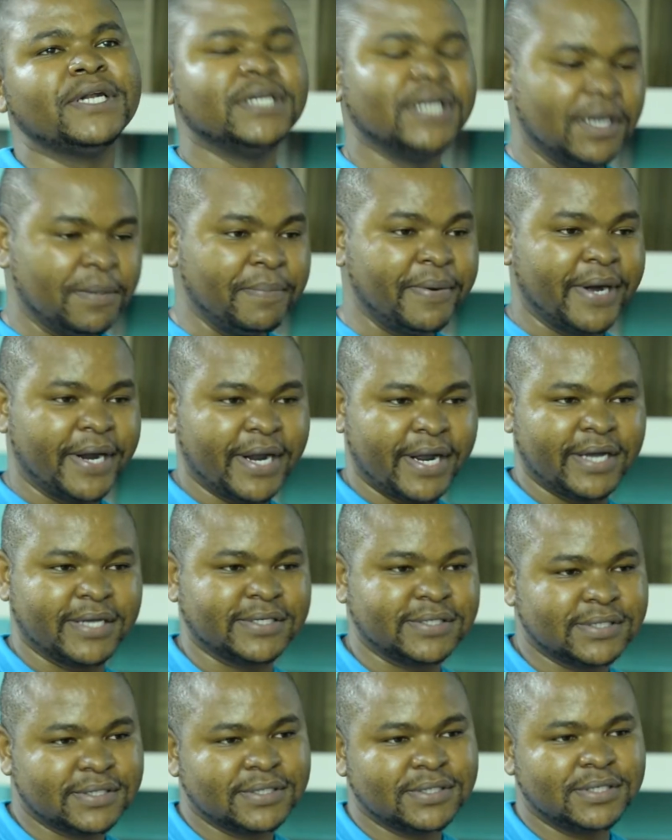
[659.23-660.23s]
deal
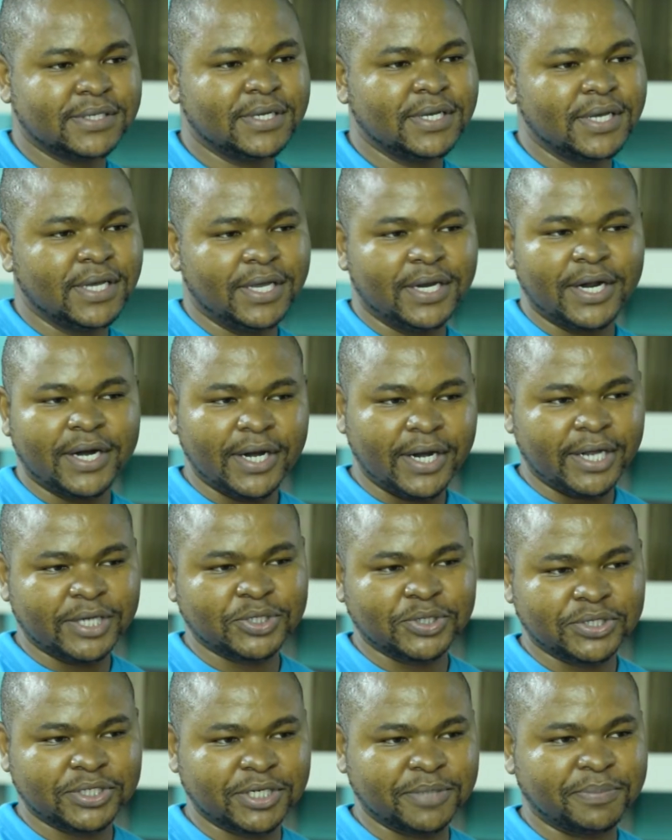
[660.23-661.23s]
breakers in a
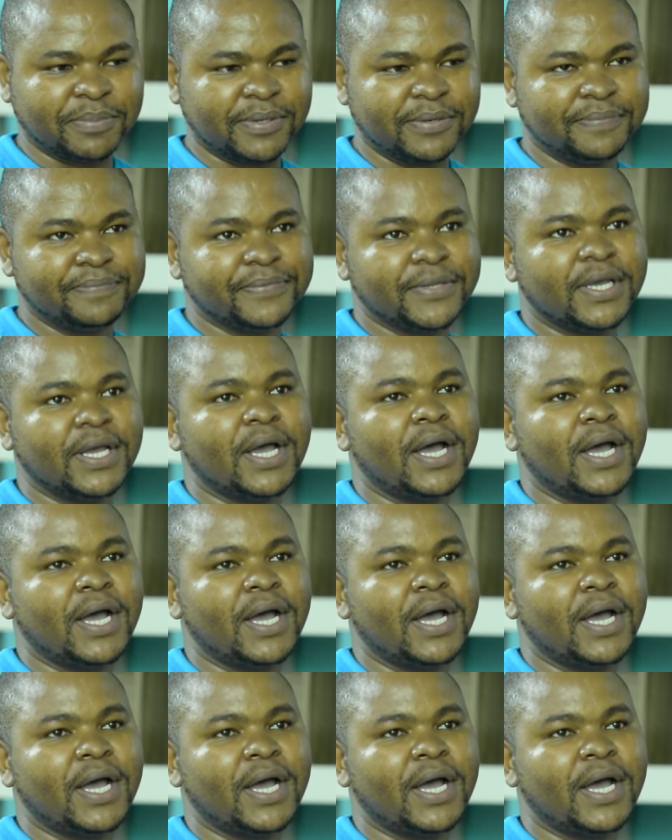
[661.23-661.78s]
relationship. Yeah.